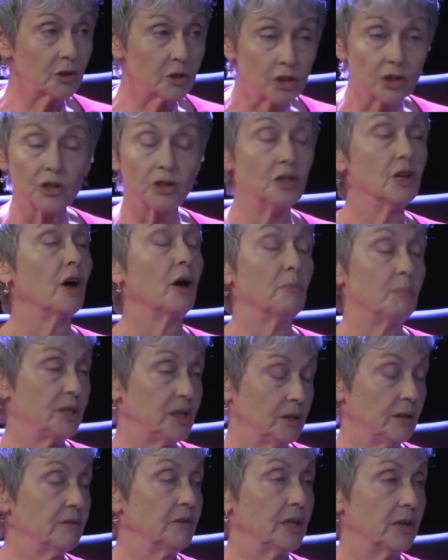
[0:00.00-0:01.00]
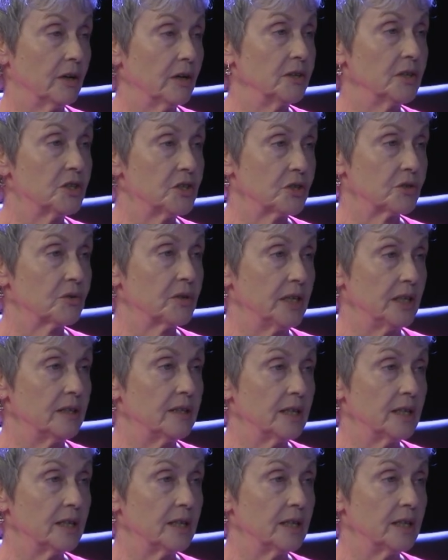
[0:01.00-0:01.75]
should not be living on the street.